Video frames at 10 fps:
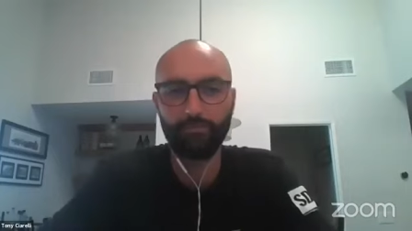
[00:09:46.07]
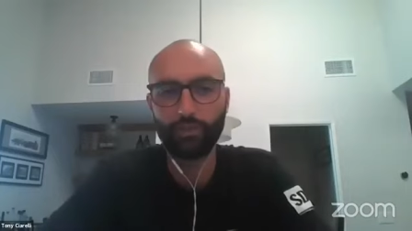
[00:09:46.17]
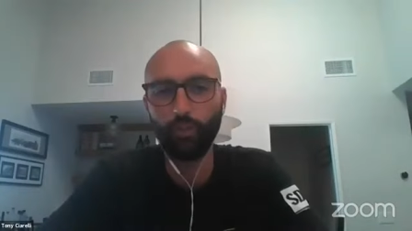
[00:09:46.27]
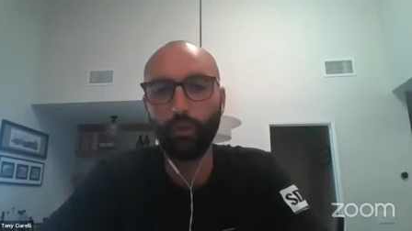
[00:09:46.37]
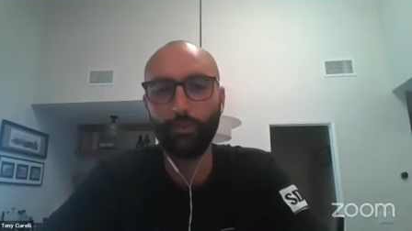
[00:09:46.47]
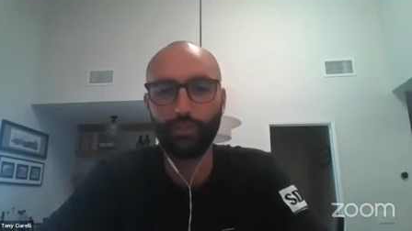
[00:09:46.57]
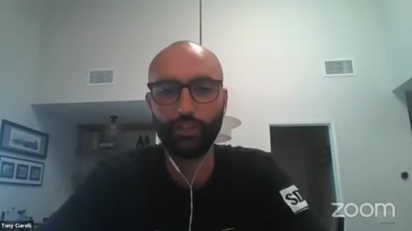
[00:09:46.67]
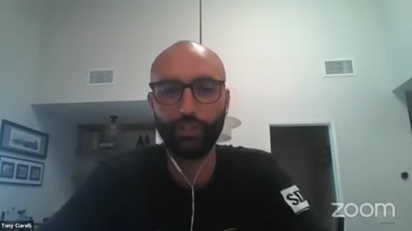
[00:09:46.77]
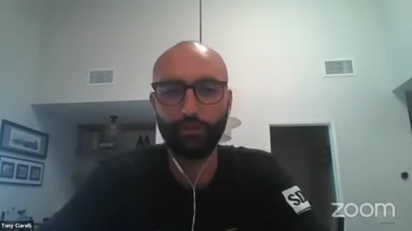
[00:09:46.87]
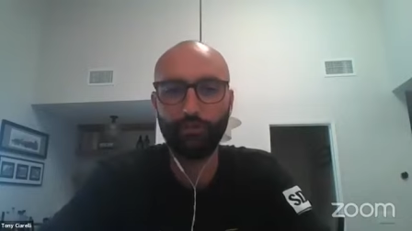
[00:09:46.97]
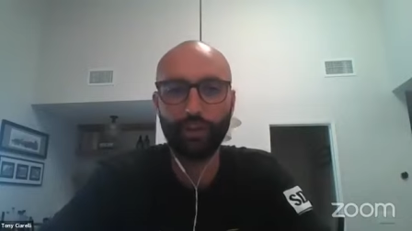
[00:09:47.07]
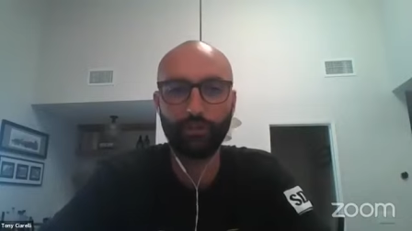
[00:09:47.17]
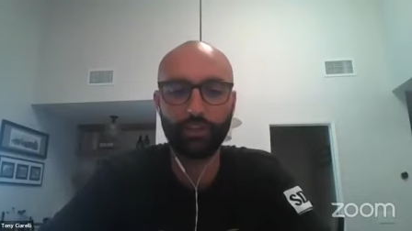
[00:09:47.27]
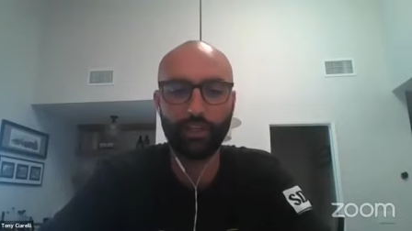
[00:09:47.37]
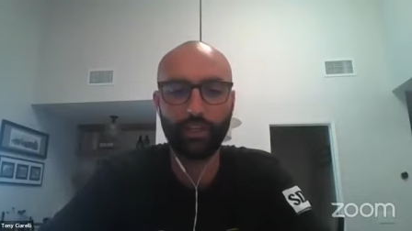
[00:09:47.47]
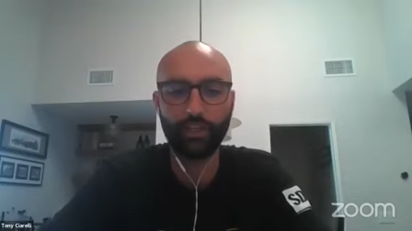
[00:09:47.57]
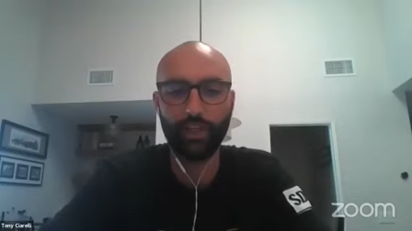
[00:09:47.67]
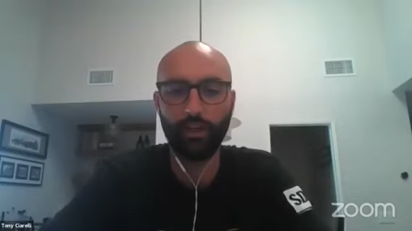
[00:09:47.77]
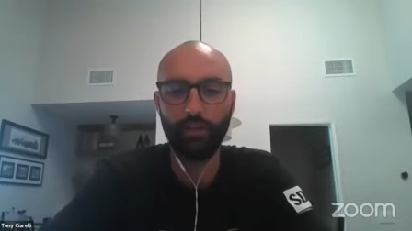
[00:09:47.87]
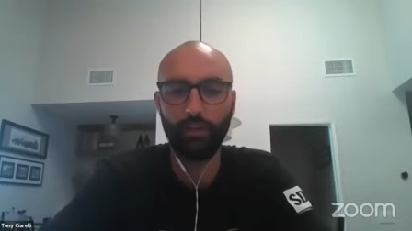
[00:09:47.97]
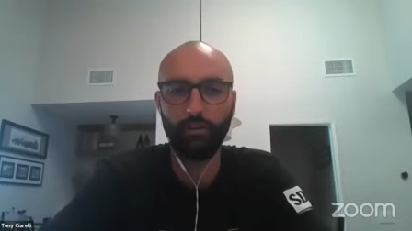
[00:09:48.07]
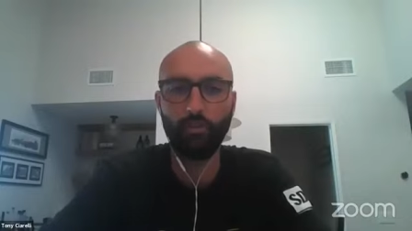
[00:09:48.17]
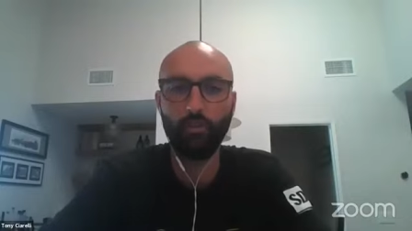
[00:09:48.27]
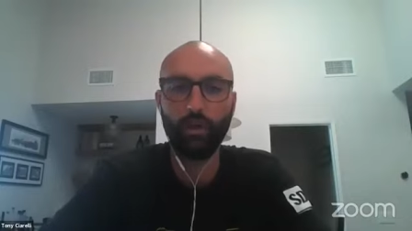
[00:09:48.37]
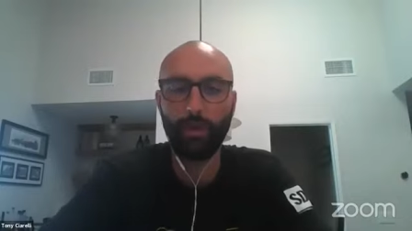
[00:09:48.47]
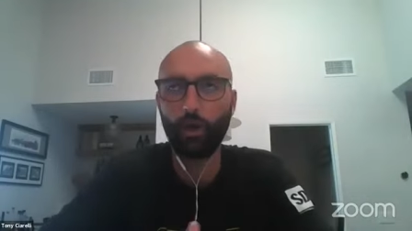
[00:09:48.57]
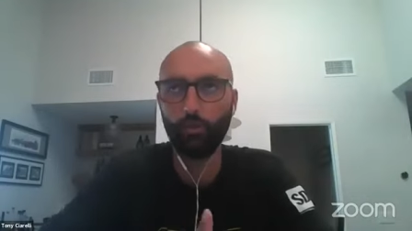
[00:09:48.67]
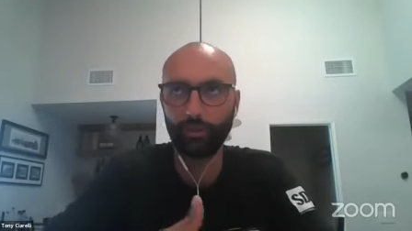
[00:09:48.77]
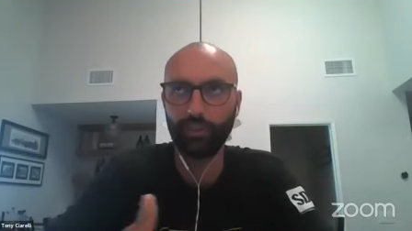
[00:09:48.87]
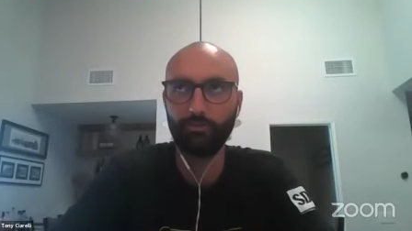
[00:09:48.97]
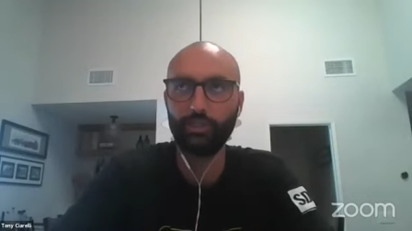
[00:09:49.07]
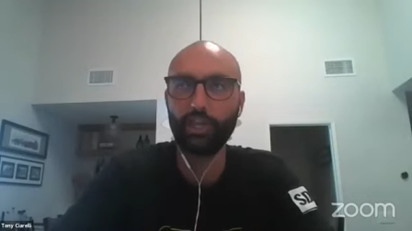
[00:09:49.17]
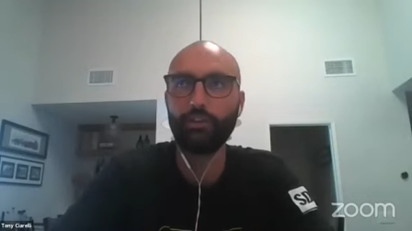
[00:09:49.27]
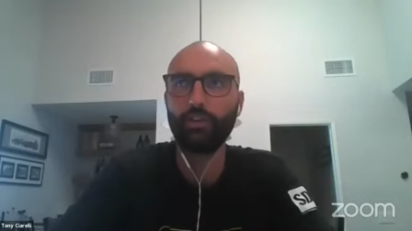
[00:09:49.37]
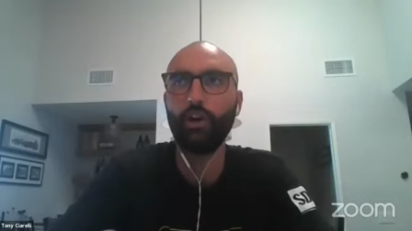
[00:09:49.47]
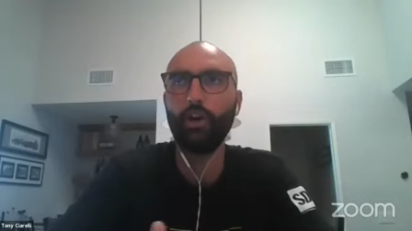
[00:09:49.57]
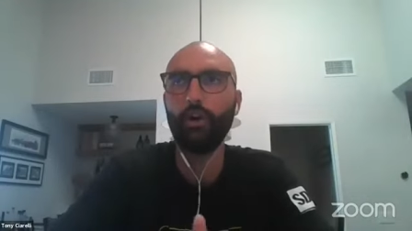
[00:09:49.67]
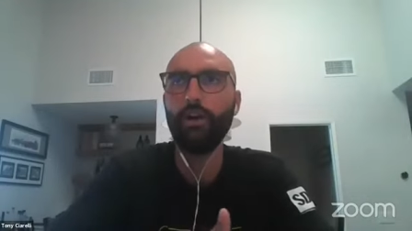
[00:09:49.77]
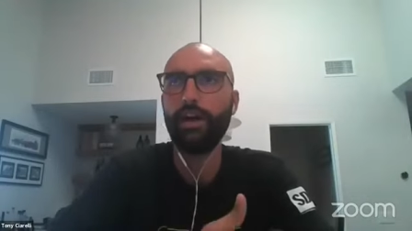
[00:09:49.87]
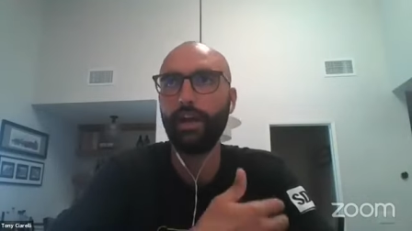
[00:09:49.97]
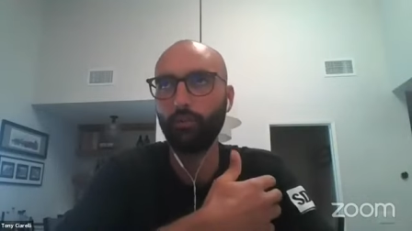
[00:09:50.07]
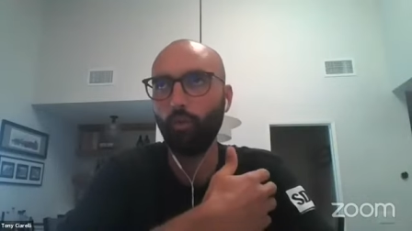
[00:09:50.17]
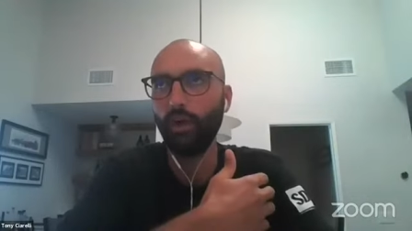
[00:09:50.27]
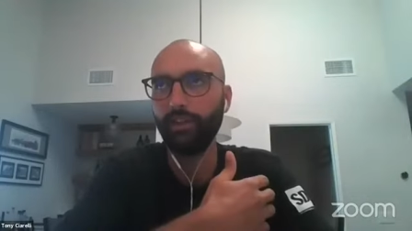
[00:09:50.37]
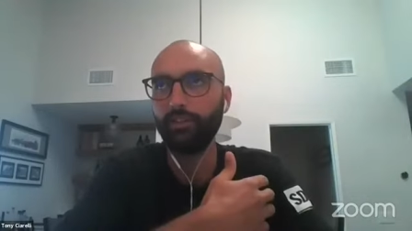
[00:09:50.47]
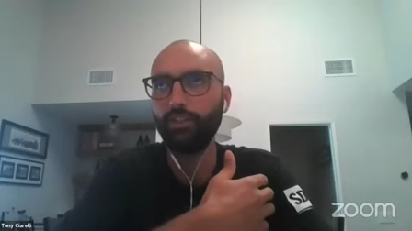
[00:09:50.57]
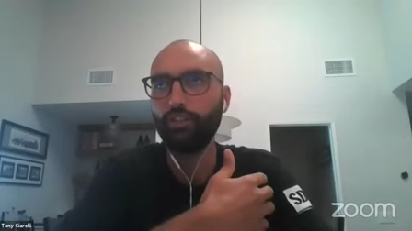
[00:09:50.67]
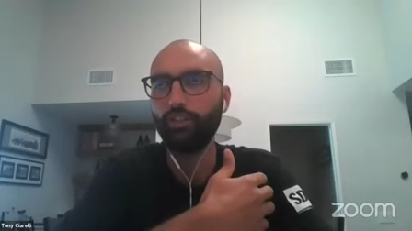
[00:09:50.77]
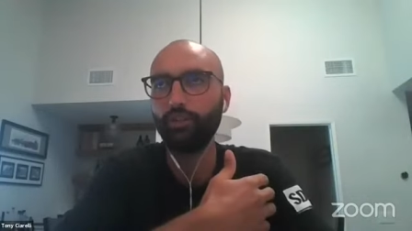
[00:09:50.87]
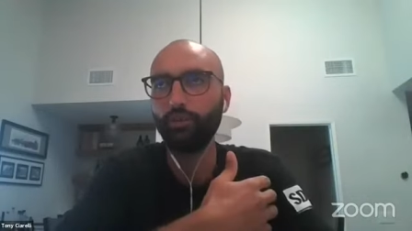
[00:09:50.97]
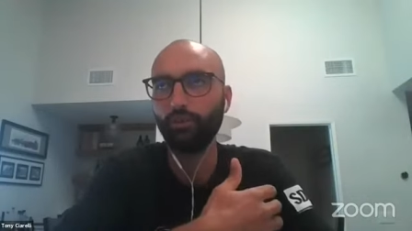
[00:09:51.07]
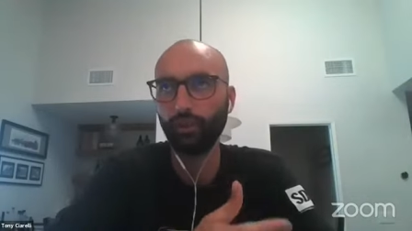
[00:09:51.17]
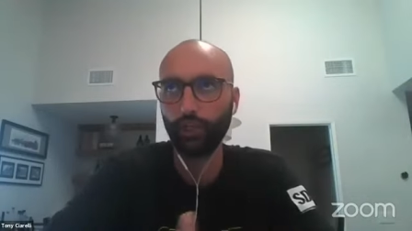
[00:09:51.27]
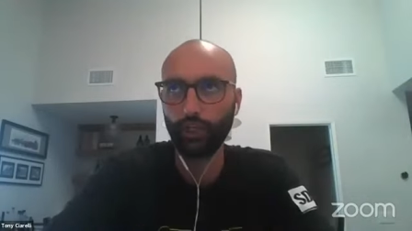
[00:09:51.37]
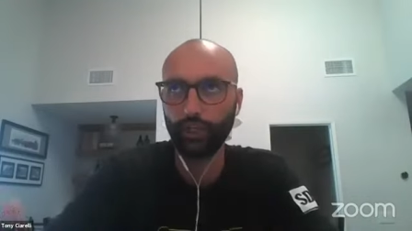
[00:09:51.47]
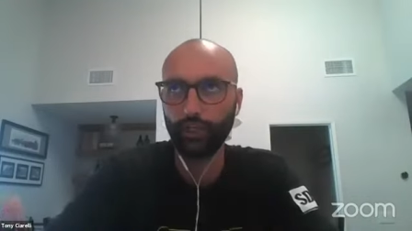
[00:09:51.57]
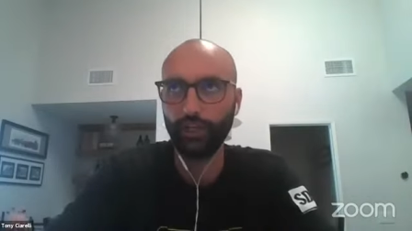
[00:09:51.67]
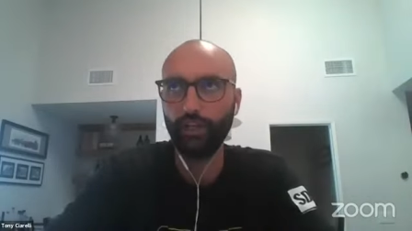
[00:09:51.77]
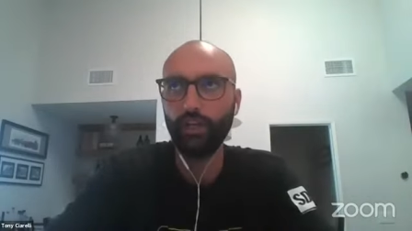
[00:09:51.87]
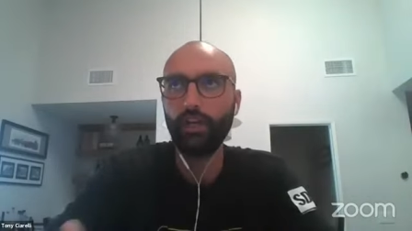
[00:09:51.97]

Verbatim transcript: So, what was your favorite thing about working at Magento, and what did you learn